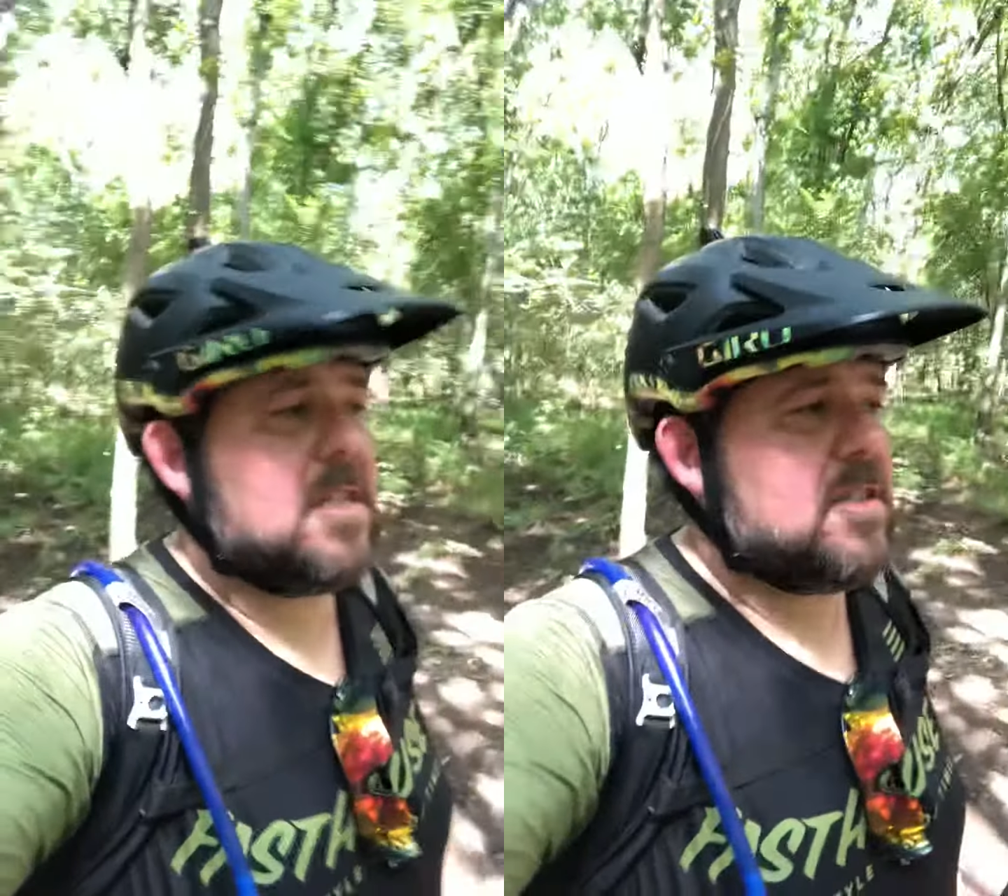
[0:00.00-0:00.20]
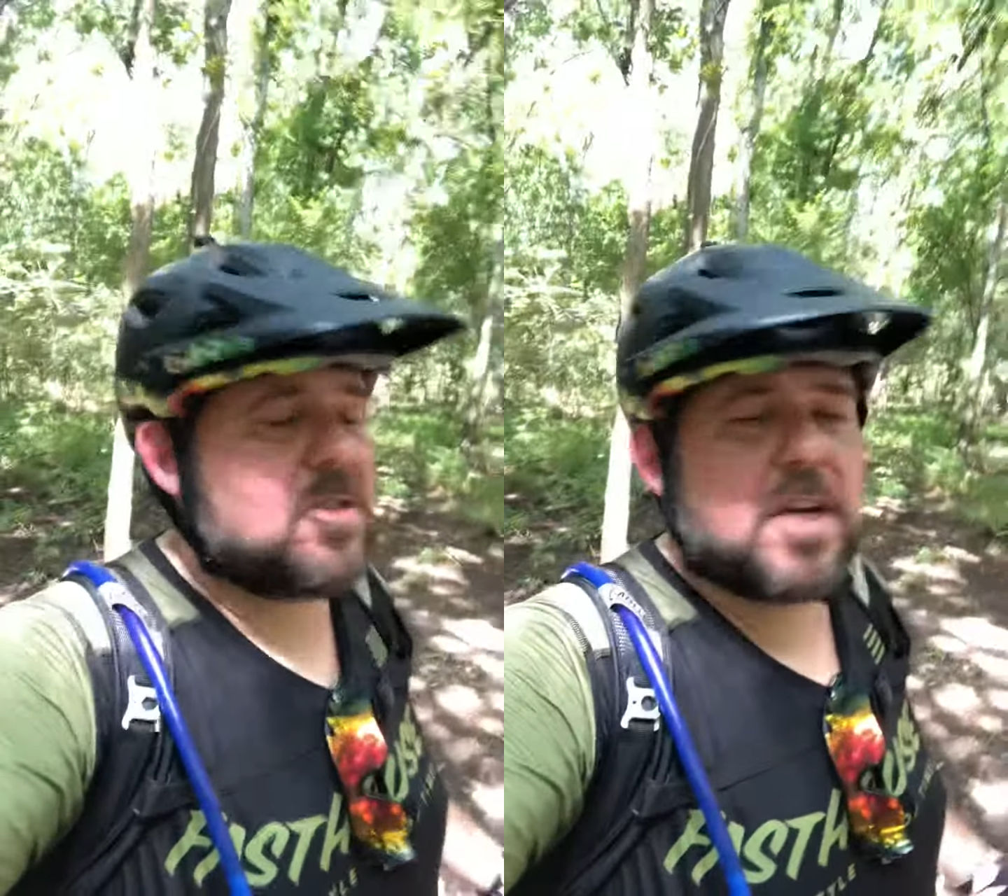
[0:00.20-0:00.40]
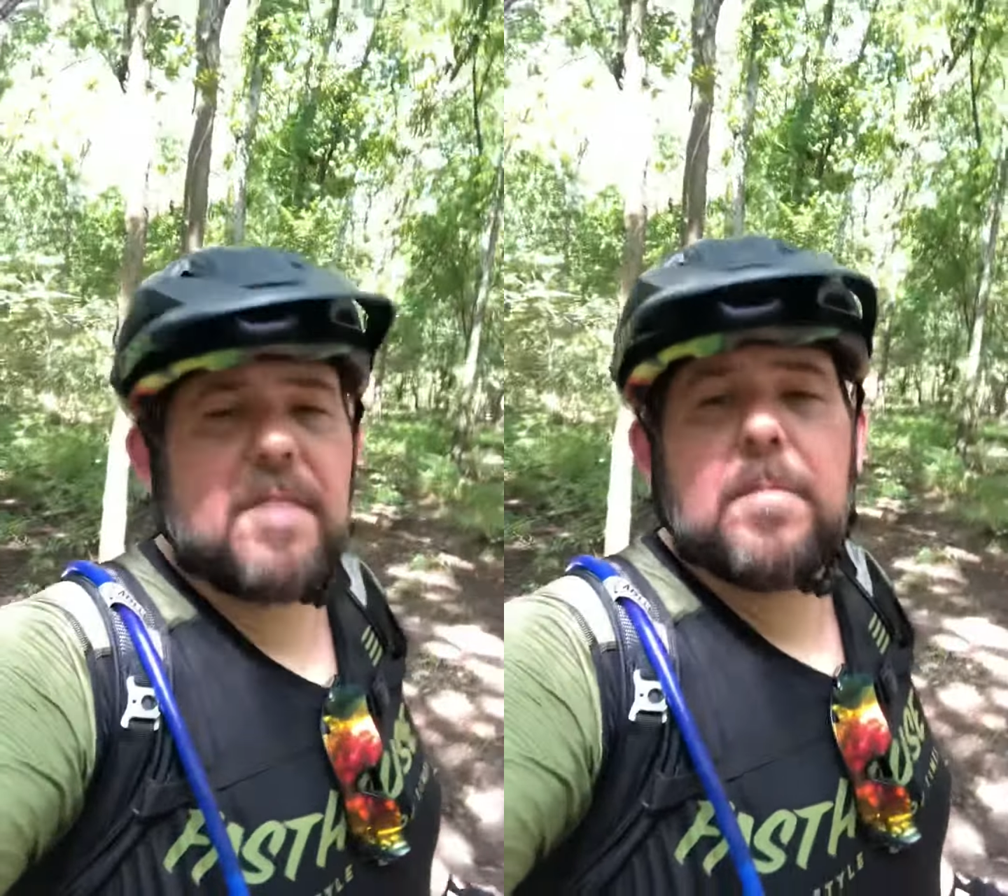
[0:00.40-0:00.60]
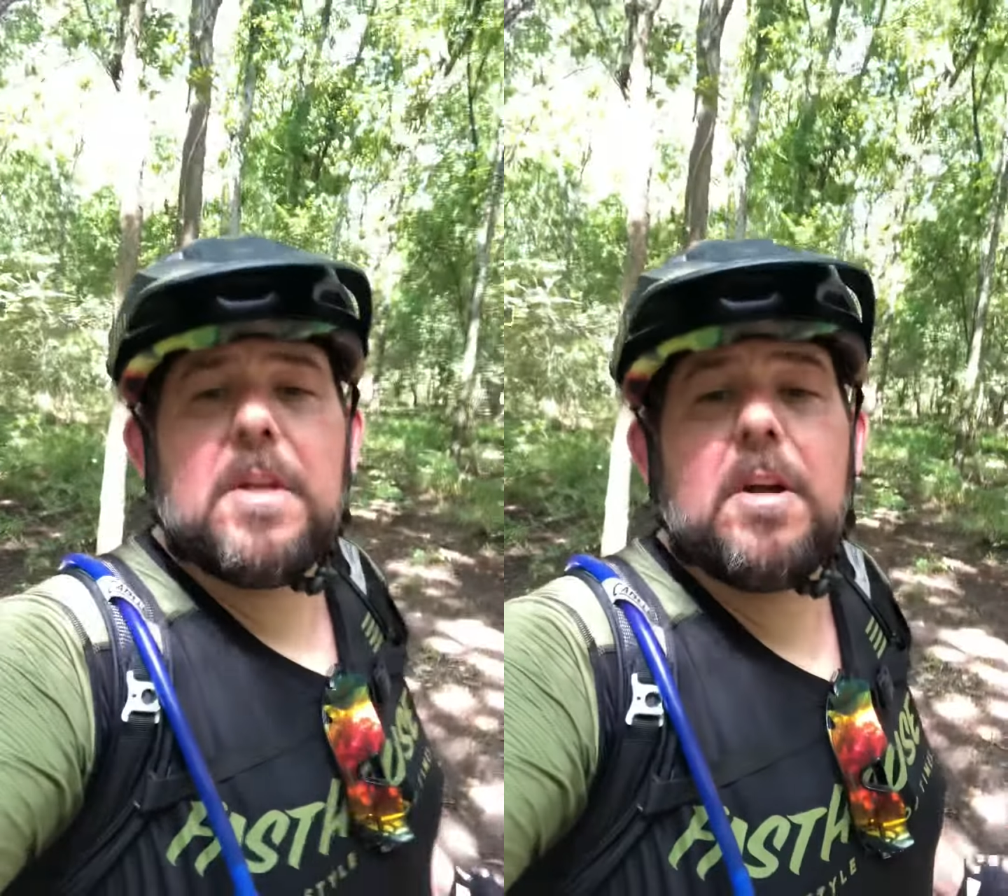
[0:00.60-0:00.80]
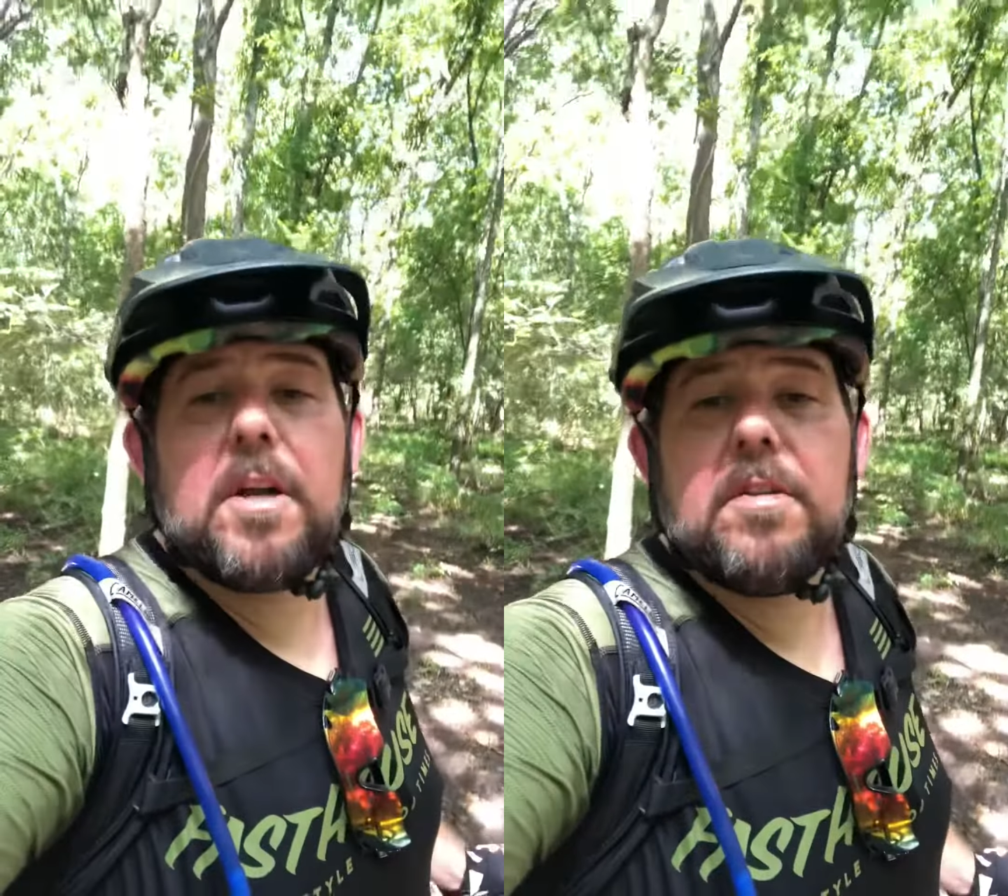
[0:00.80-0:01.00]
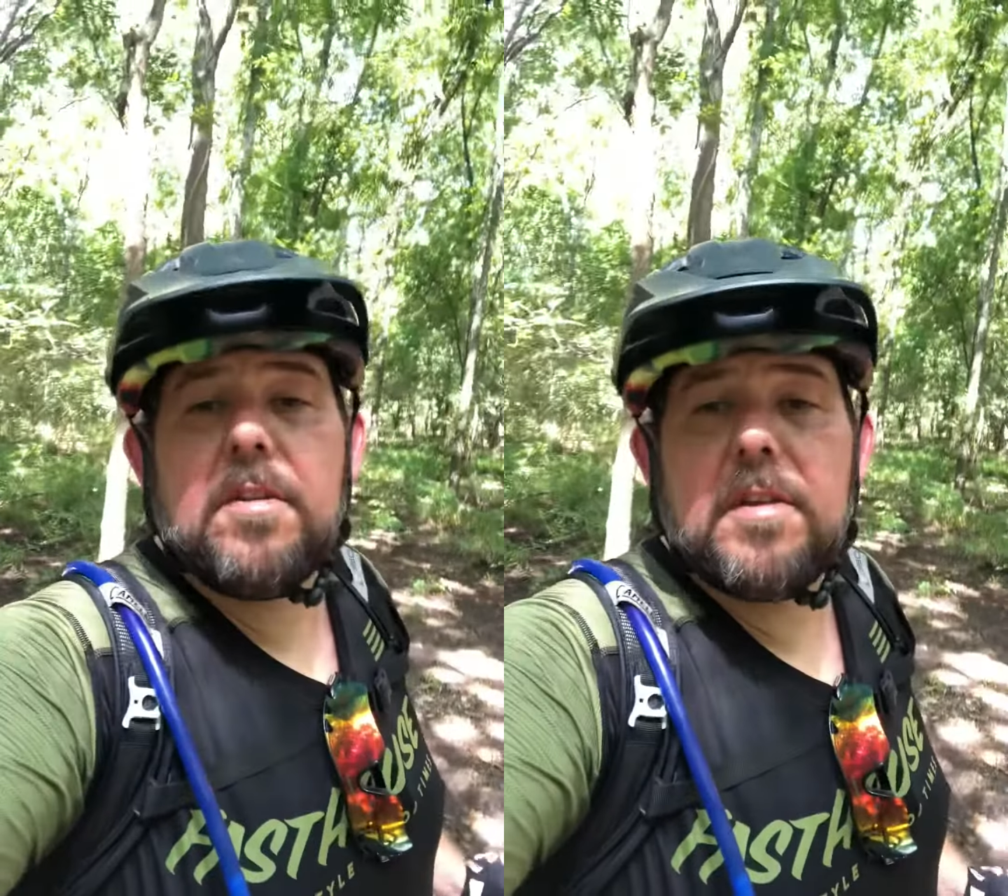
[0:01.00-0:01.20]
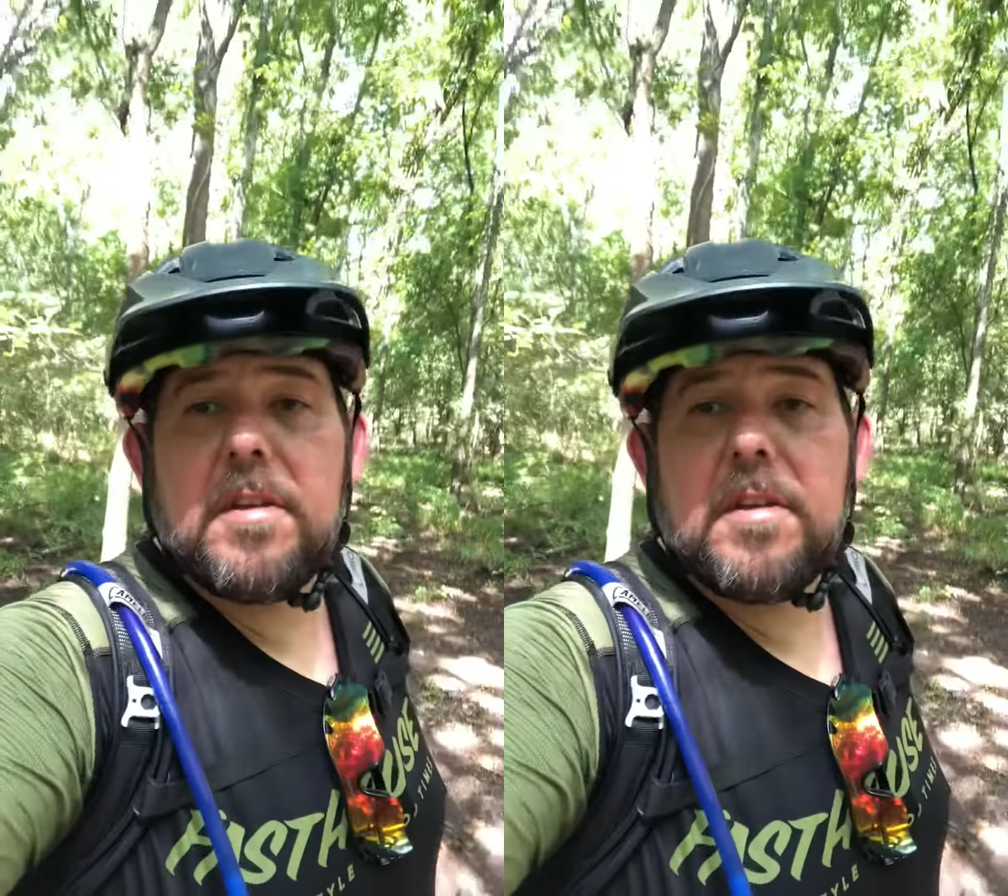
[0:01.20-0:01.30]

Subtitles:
and driving me nuts.